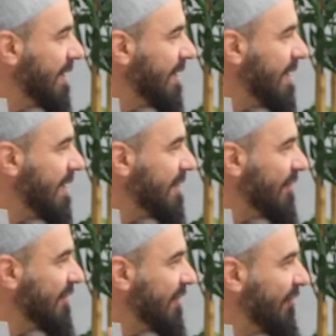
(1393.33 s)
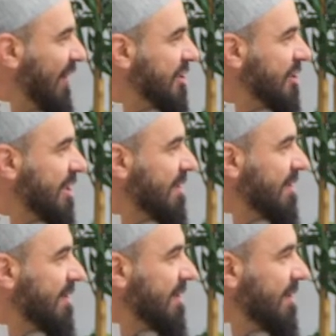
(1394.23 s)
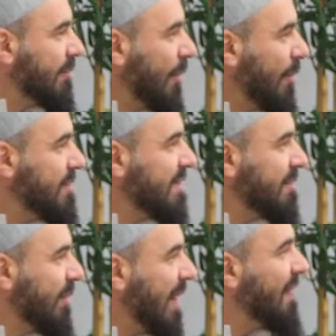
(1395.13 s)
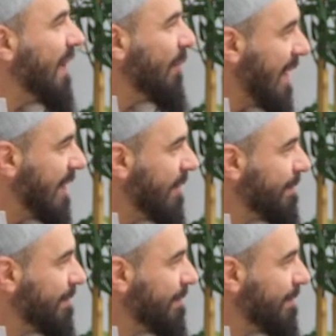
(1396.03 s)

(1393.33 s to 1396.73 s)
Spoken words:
the flesh and bones and blood that we are,